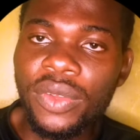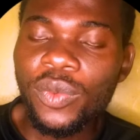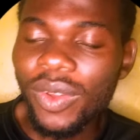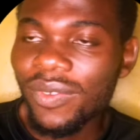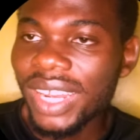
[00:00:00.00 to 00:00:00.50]

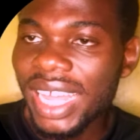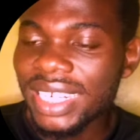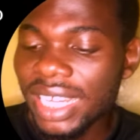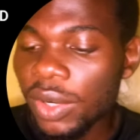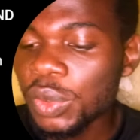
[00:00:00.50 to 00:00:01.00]
we have
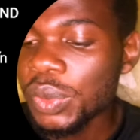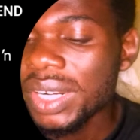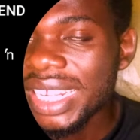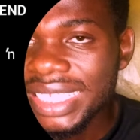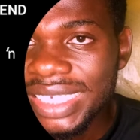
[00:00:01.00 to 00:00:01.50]
learned how
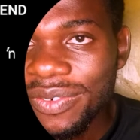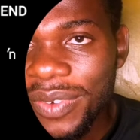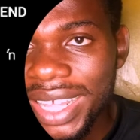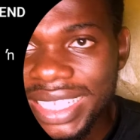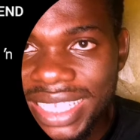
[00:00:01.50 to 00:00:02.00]
to list
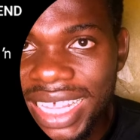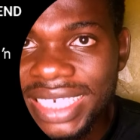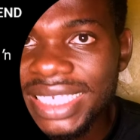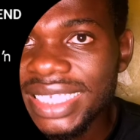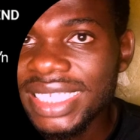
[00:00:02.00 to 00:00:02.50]
files that
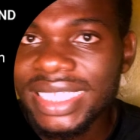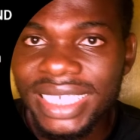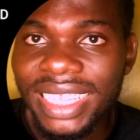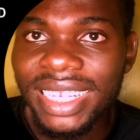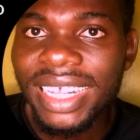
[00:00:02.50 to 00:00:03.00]
exist
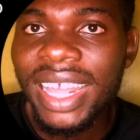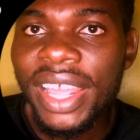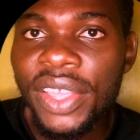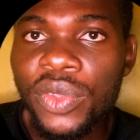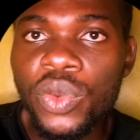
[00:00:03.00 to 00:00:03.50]
in
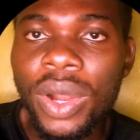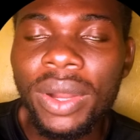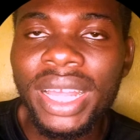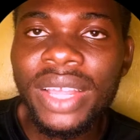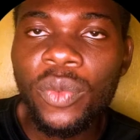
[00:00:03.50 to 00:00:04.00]
your
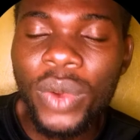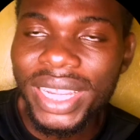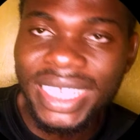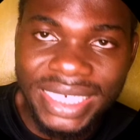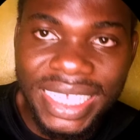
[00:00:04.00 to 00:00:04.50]

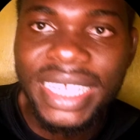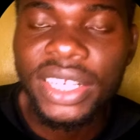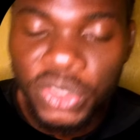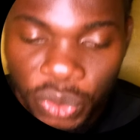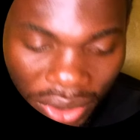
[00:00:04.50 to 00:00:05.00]
working
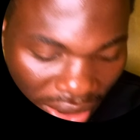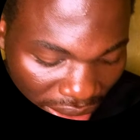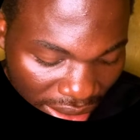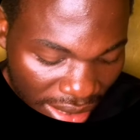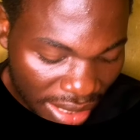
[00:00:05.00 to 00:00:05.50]
directory,
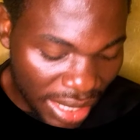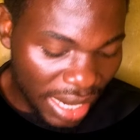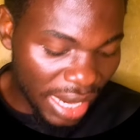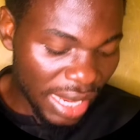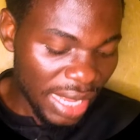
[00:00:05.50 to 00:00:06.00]

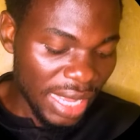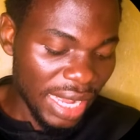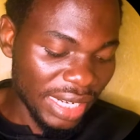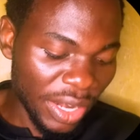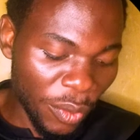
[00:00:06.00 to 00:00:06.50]

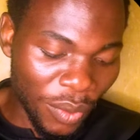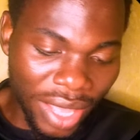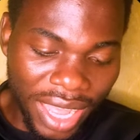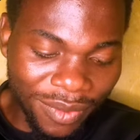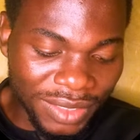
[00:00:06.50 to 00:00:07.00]
and now
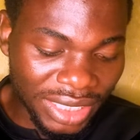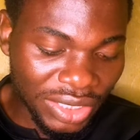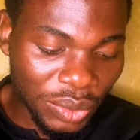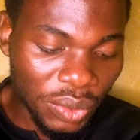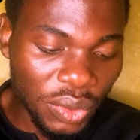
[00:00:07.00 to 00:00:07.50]
I've just
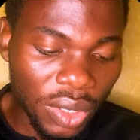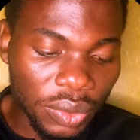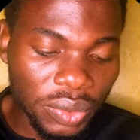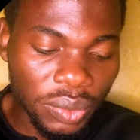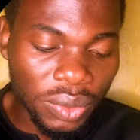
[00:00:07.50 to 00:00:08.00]
showed you how
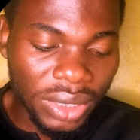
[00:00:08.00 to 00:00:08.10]
to